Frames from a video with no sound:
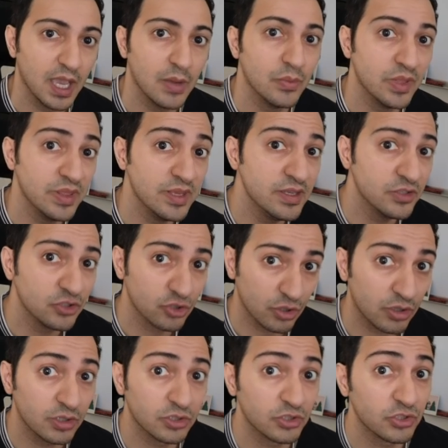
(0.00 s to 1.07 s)
And when these
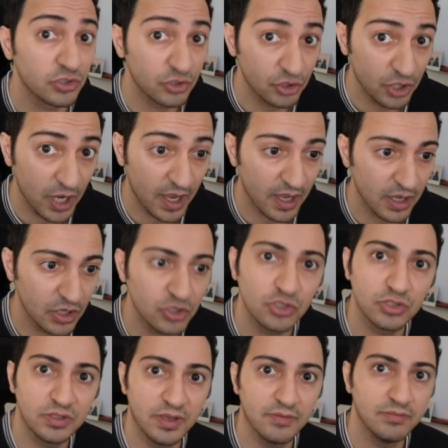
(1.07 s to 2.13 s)
charts
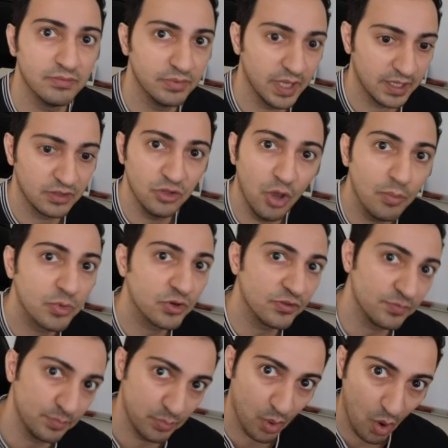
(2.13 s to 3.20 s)
change, the like number
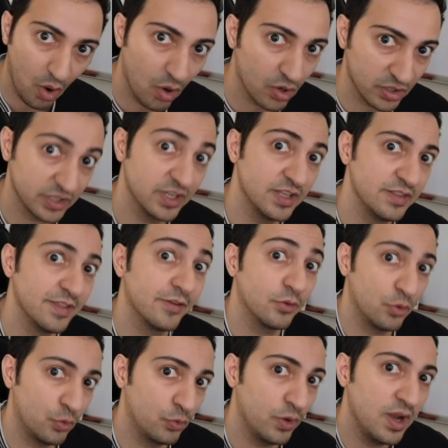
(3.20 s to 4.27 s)
of bars in that
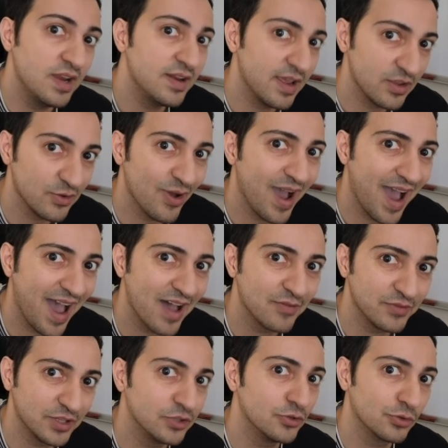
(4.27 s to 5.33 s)
array that you
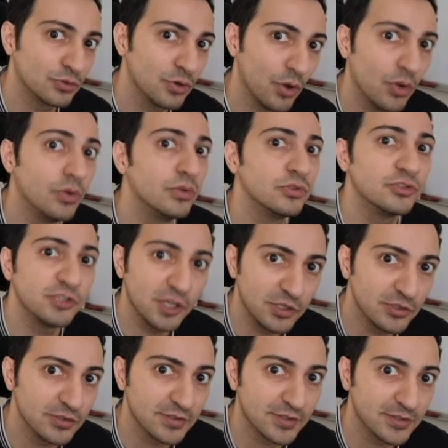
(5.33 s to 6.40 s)
have in your code
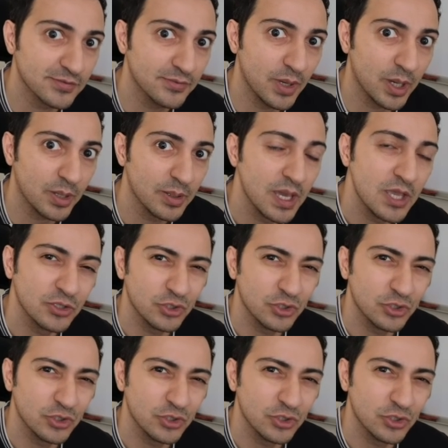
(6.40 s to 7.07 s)
changes as well.